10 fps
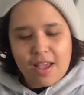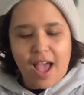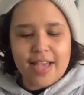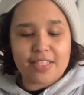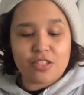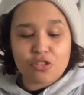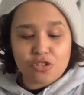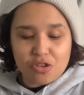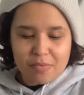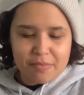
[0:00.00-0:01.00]
I Still
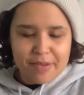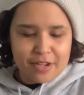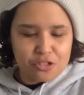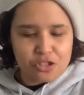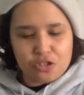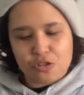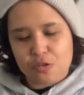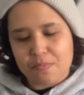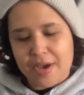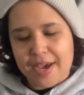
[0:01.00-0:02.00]
Dream About
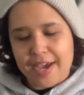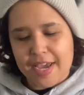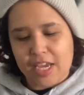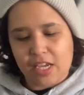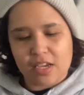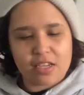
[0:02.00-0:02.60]
You by